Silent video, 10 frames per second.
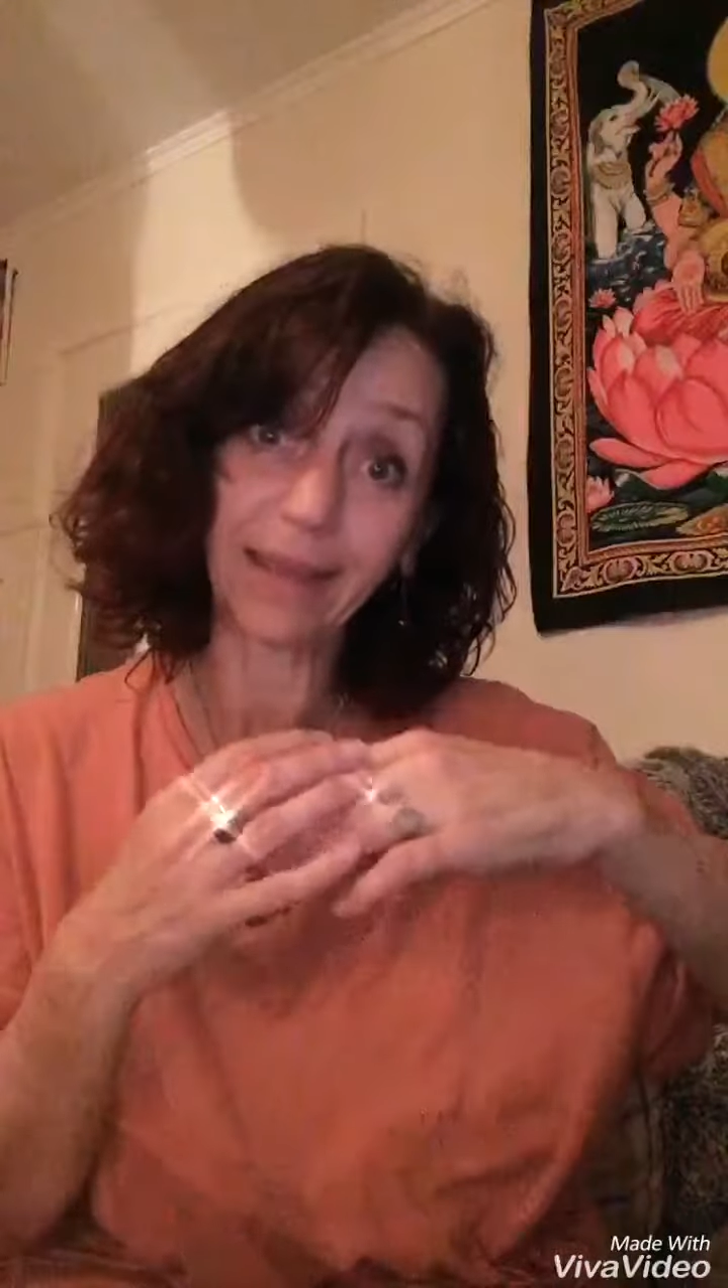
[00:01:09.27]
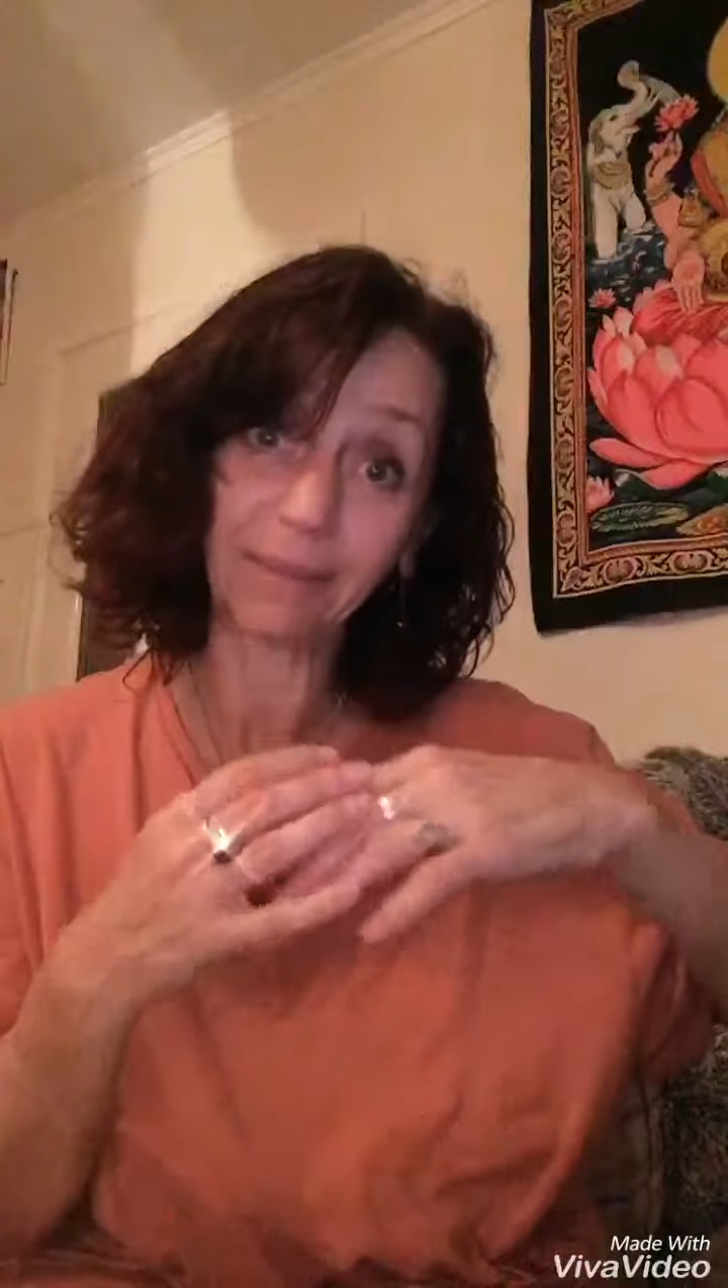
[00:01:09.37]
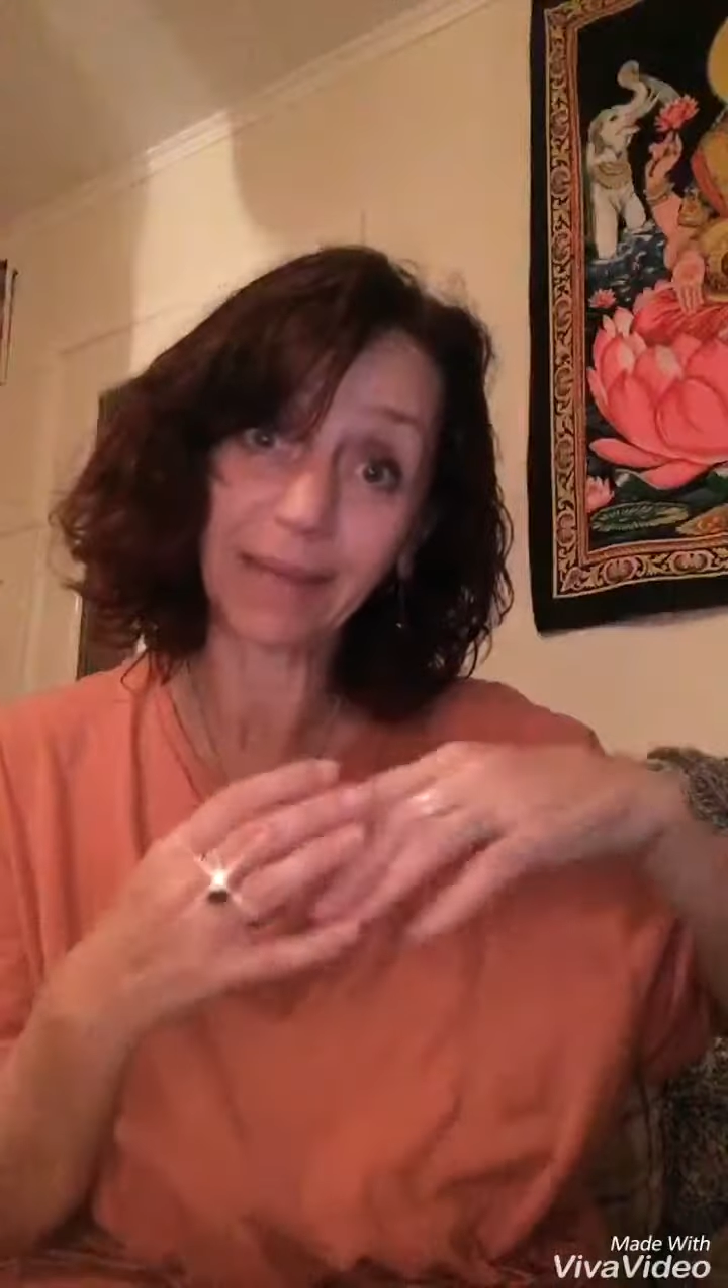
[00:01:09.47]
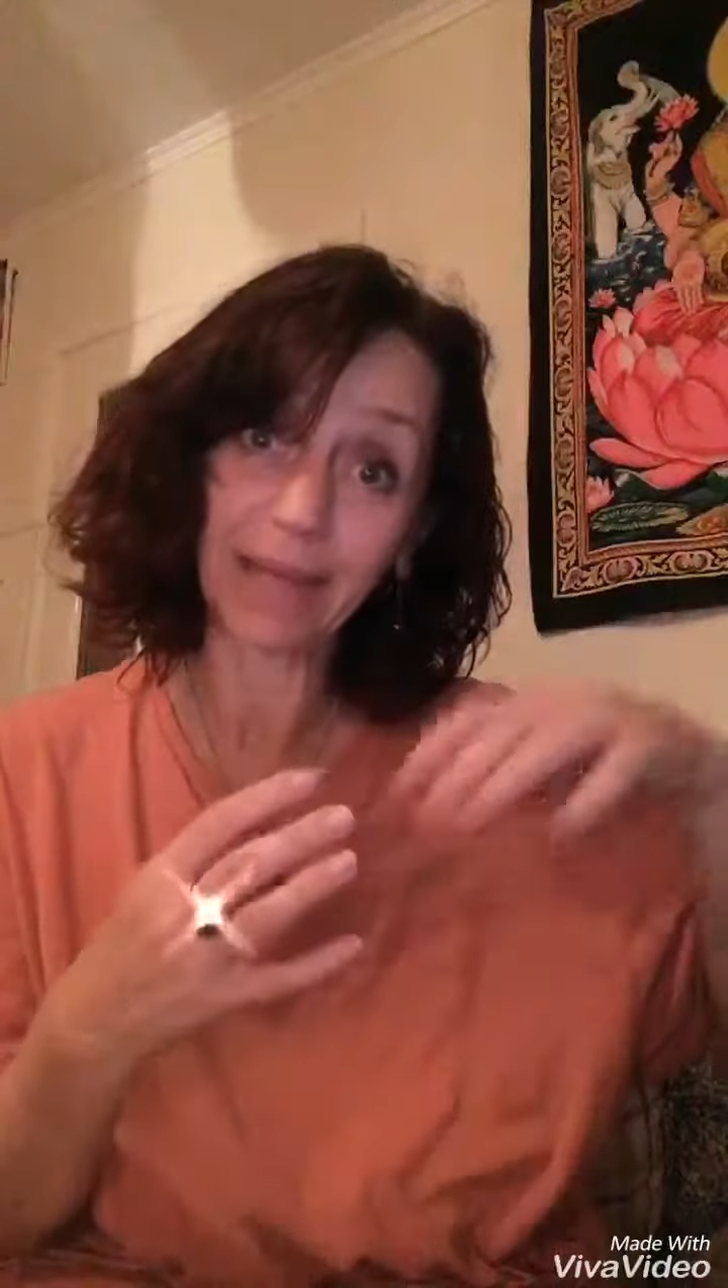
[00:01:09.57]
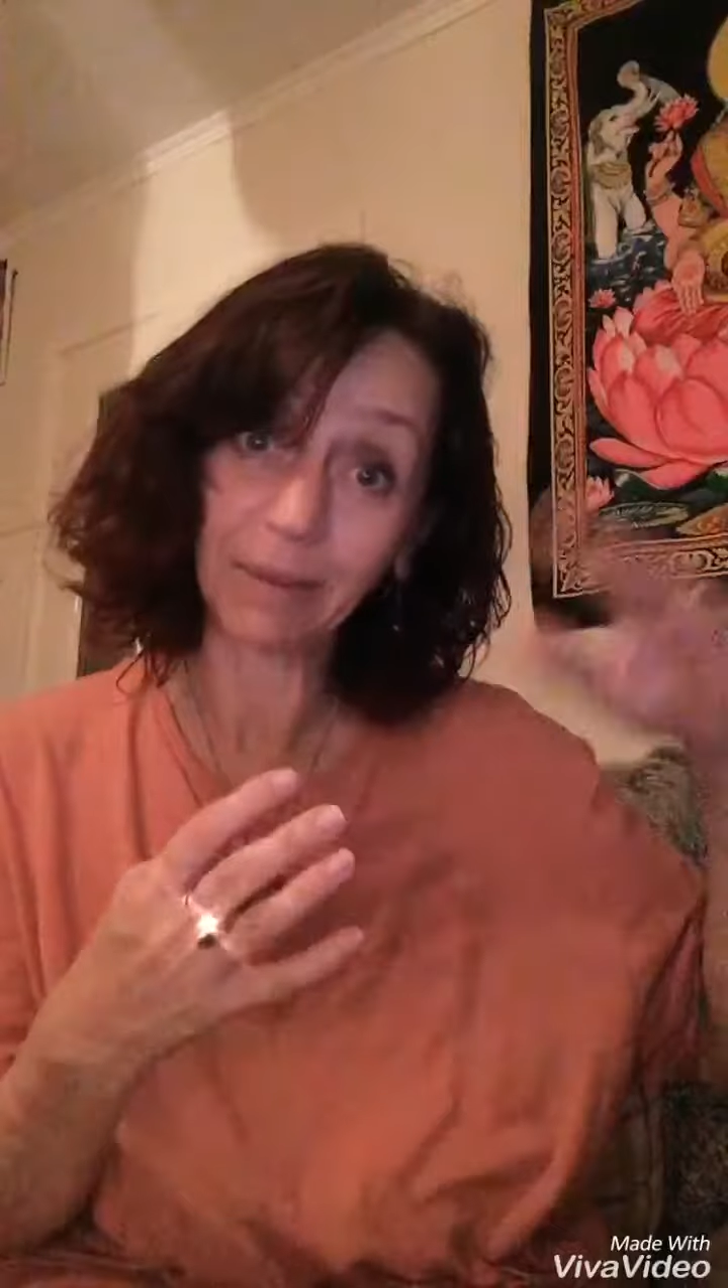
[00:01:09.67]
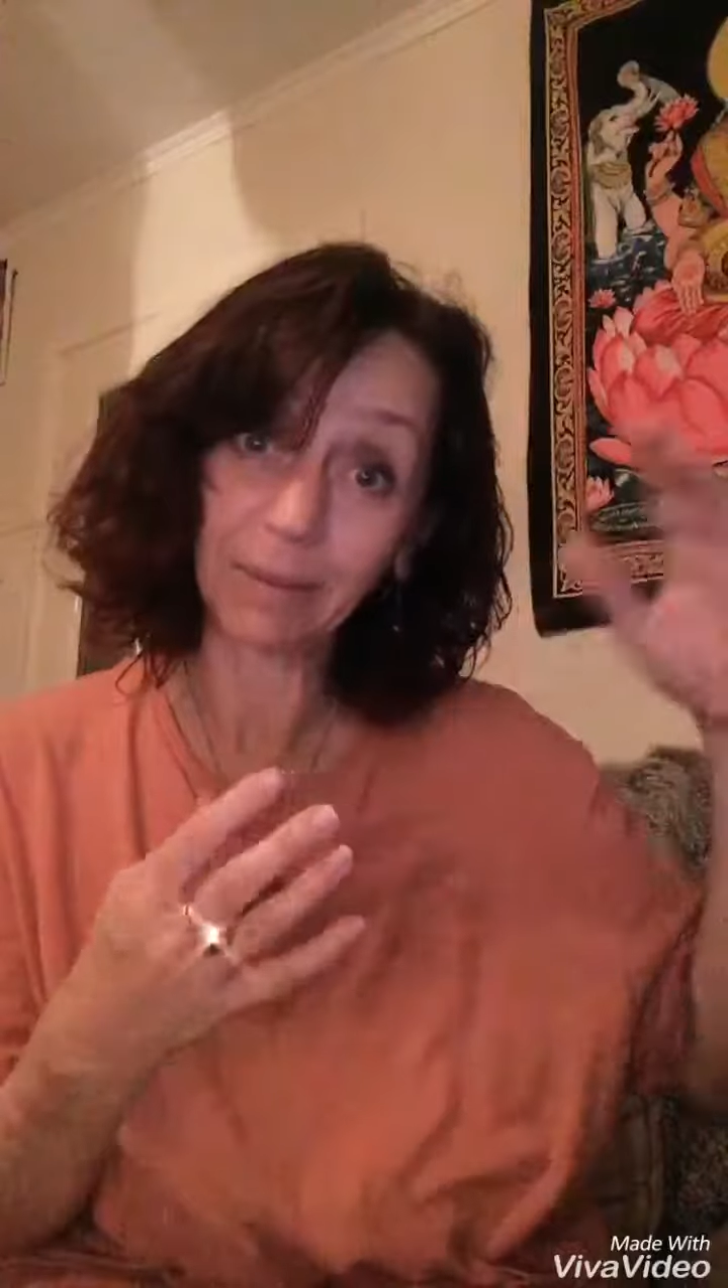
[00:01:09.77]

it became a